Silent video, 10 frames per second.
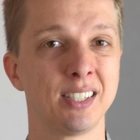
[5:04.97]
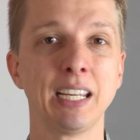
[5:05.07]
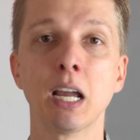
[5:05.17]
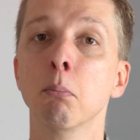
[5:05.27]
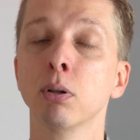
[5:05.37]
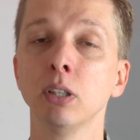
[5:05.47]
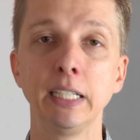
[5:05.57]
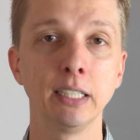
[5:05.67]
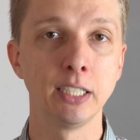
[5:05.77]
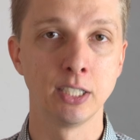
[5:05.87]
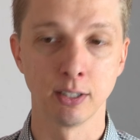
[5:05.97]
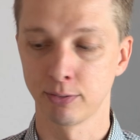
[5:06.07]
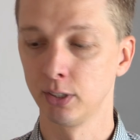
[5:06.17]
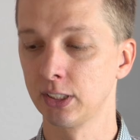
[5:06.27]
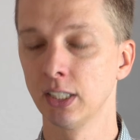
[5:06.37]
a completely
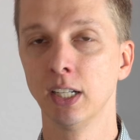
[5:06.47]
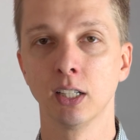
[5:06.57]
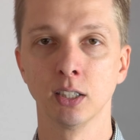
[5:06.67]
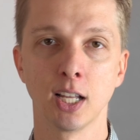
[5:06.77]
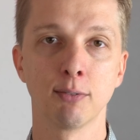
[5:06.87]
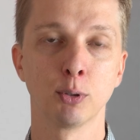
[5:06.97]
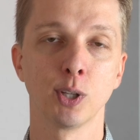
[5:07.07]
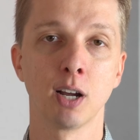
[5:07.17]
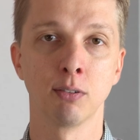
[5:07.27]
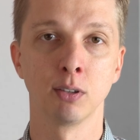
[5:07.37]
different level of